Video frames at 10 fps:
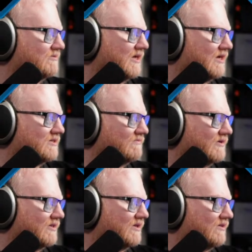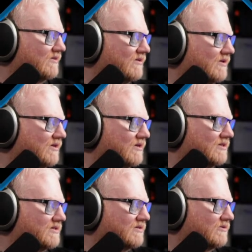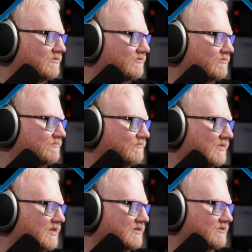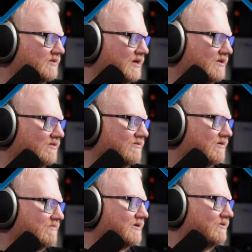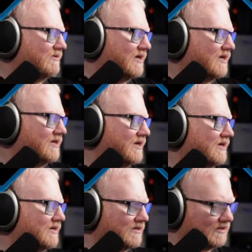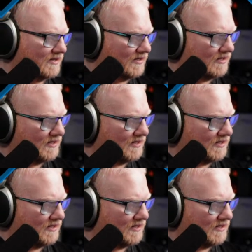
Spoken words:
double dash in front of these to do that. So I'm going to go ahead and